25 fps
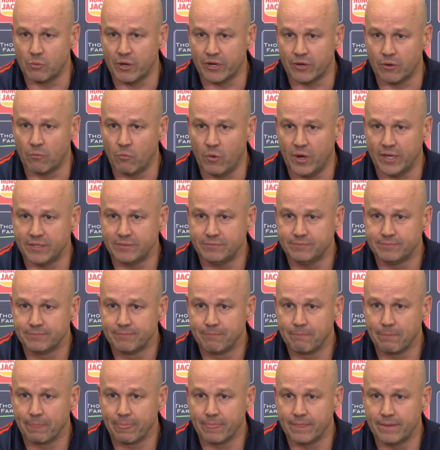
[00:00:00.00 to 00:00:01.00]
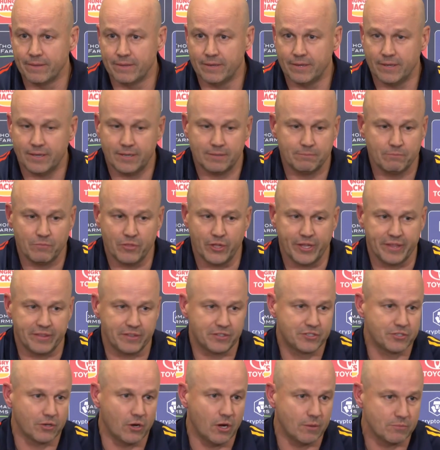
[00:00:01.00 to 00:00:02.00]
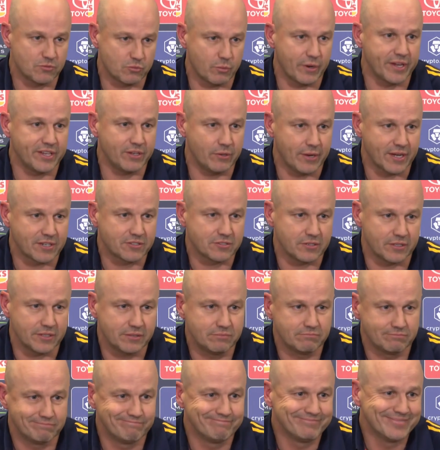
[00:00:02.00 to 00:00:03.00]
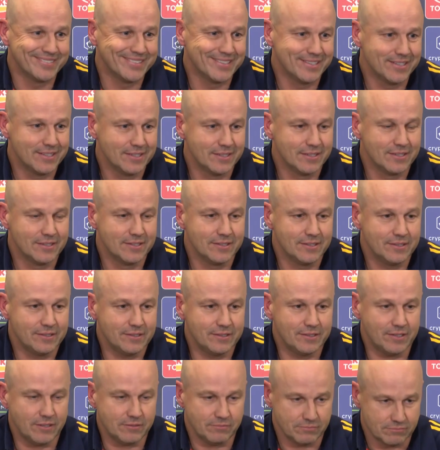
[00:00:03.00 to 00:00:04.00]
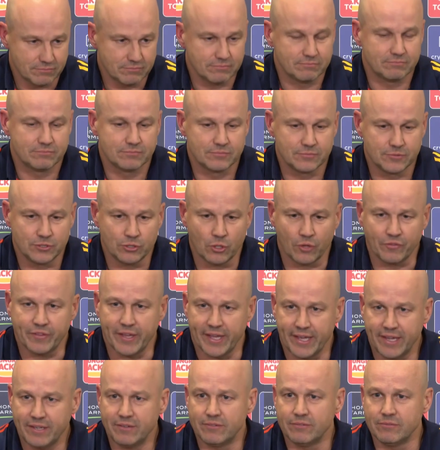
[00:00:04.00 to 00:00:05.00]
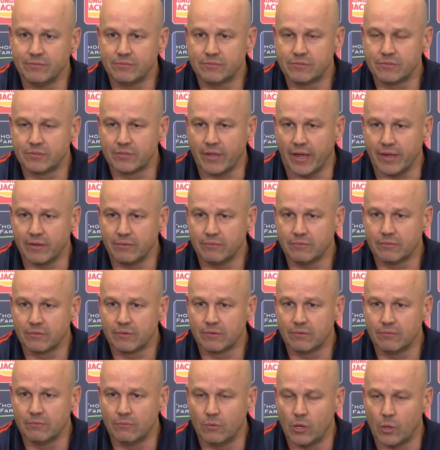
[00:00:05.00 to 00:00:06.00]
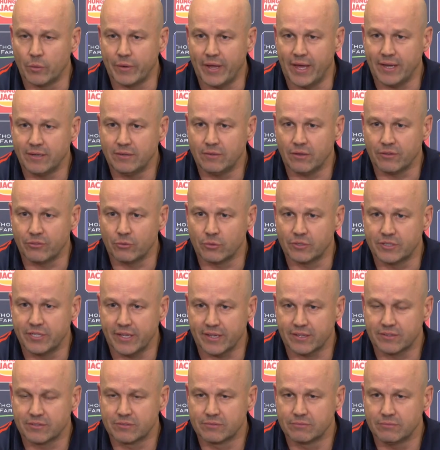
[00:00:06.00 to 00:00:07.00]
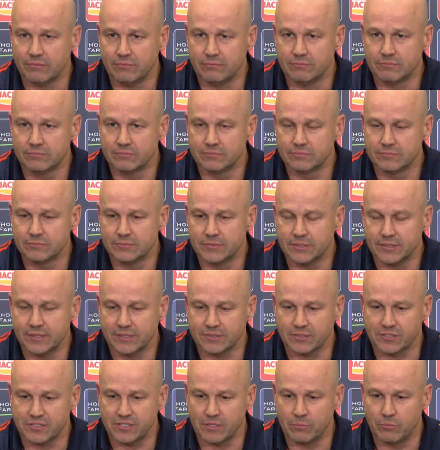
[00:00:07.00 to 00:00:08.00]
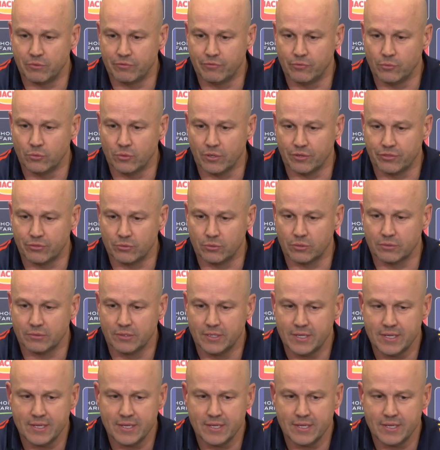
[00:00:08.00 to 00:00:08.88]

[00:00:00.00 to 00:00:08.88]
one on one. Um, they're the times where you actually you know, nod the head and say, well done. I thought Tex, as I said before, I thought